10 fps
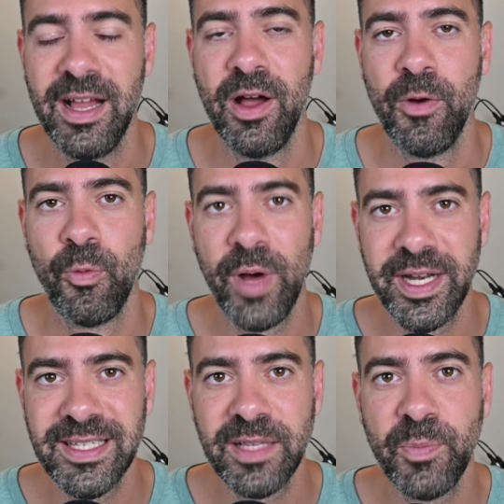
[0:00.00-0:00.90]
What
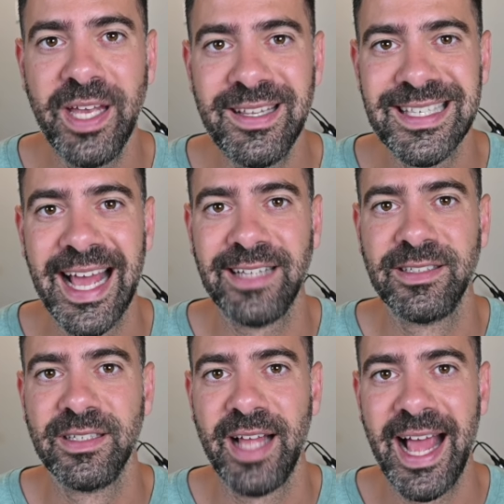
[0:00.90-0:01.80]
does it mean is that
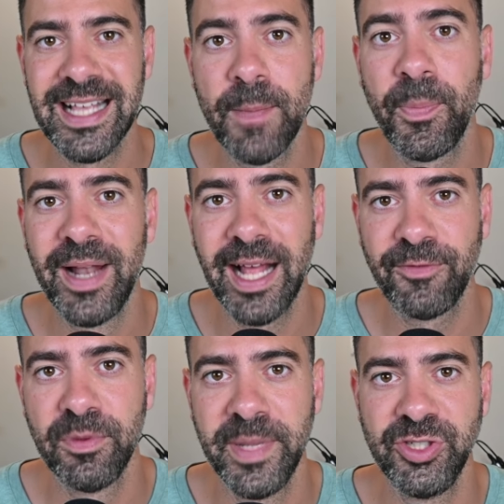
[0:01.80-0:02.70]
as a
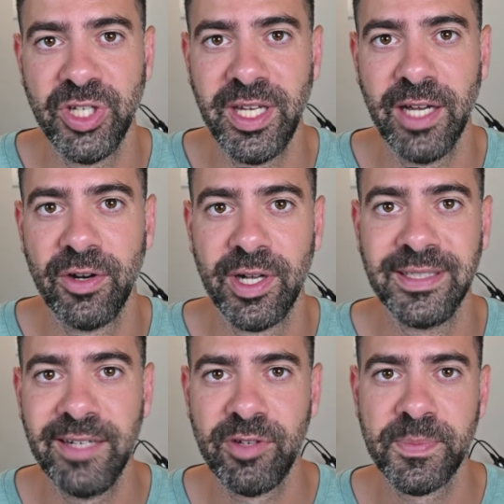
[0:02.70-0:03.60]
platform engineer or a
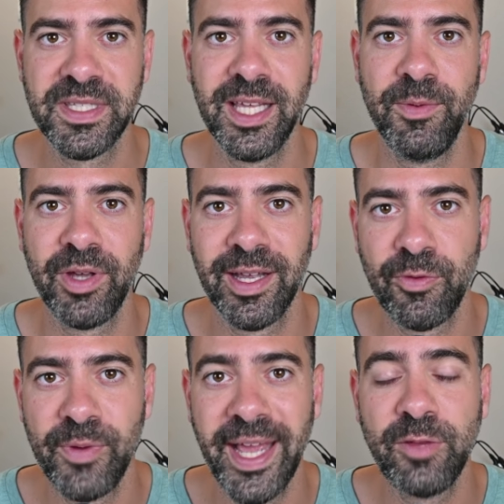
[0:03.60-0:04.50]
DevOps team, you can
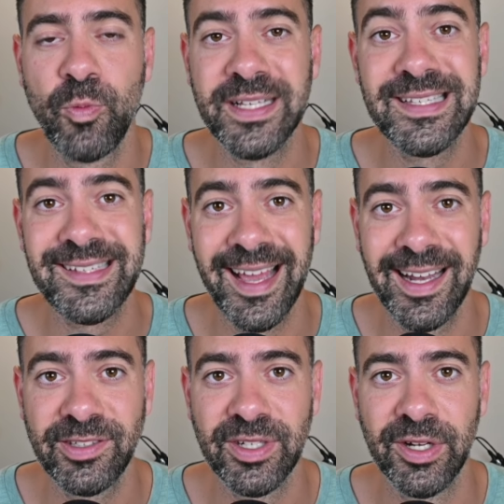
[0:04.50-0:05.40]
create one
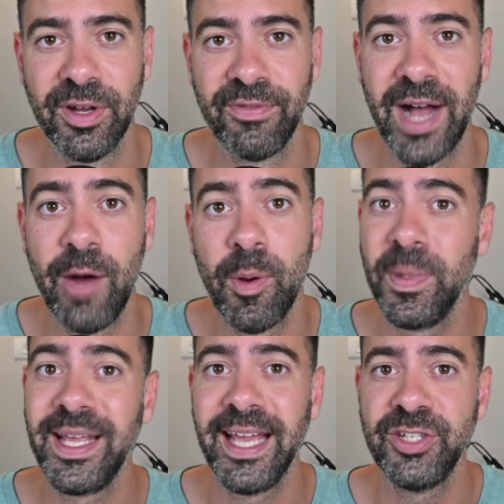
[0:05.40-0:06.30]
skeleton of how
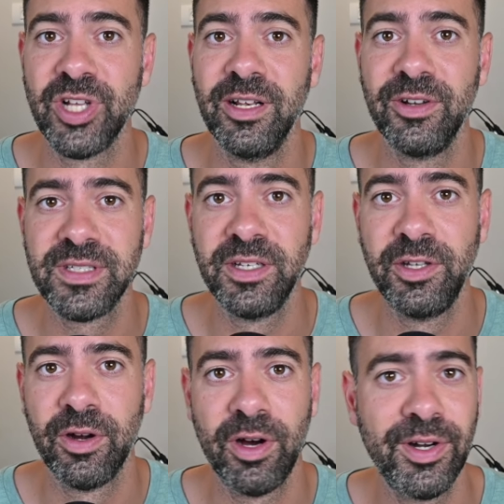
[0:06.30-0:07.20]
application looks in
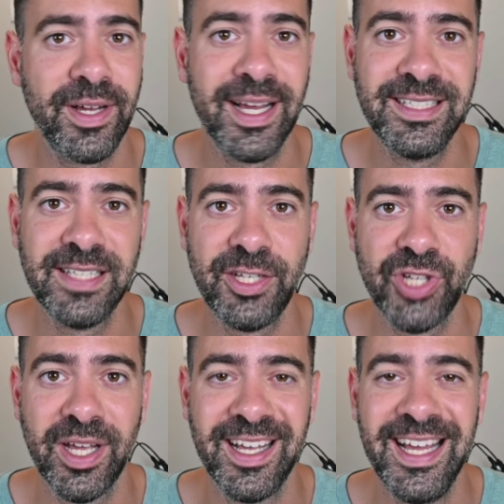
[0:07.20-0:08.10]
your own
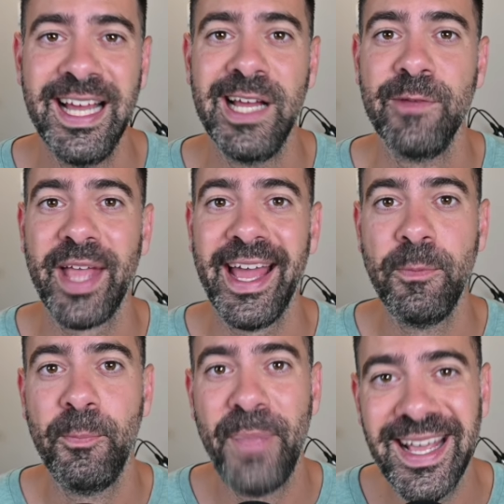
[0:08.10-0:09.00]
organization,
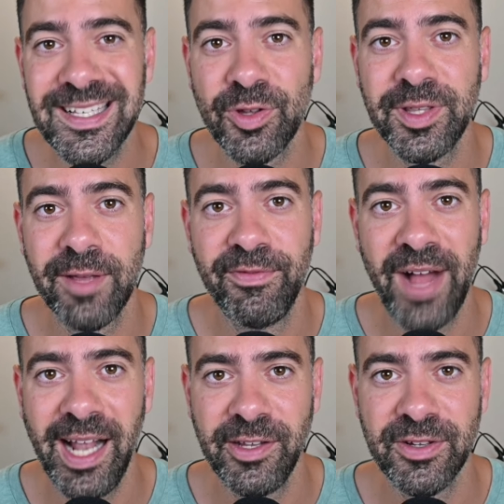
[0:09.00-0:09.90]
and based on the
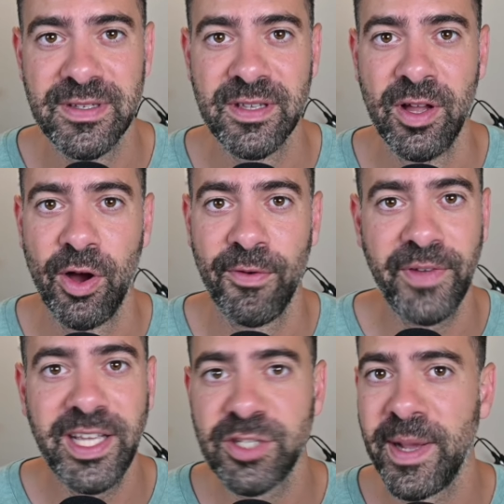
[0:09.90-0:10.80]
values of
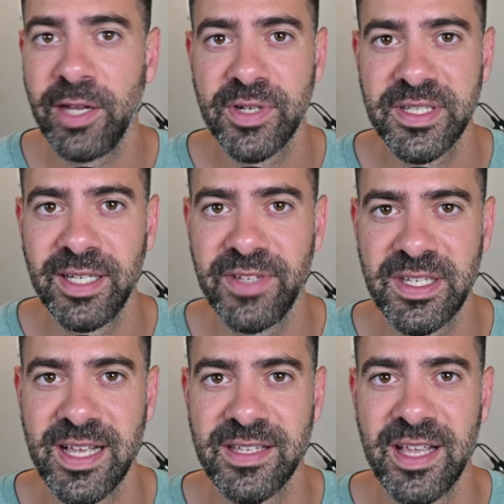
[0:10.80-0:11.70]
each
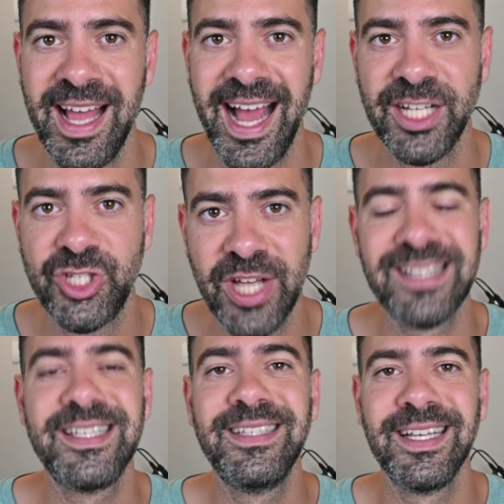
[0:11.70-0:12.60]
microservices,
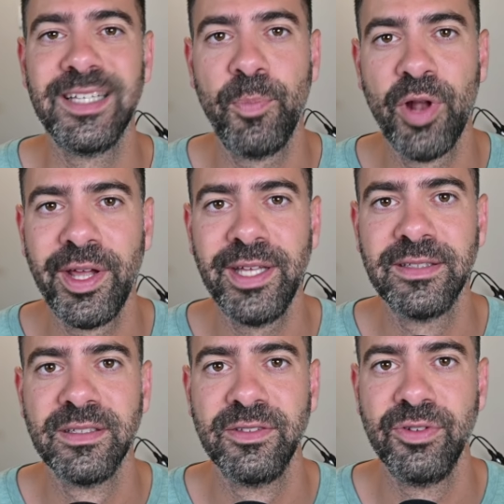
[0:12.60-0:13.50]
adjust it and deploy it
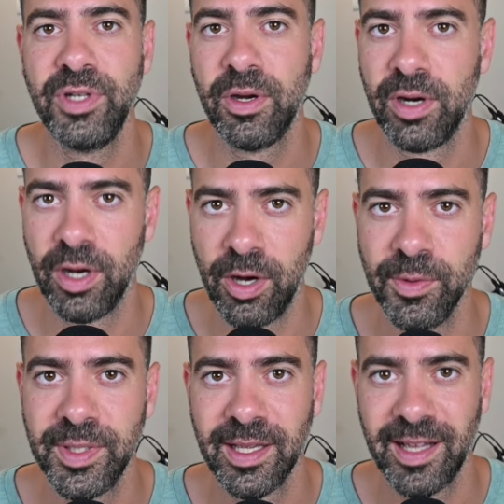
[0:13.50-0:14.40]
to your
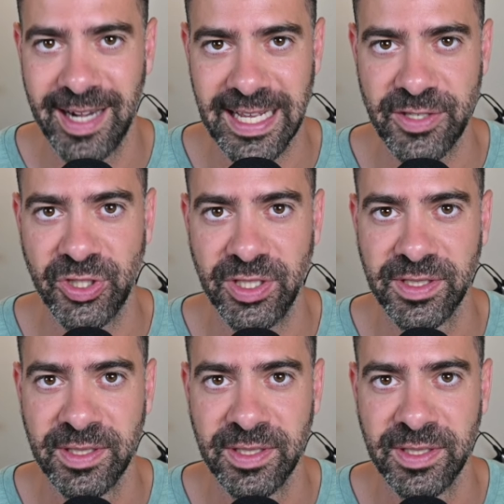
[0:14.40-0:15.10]
own clusters.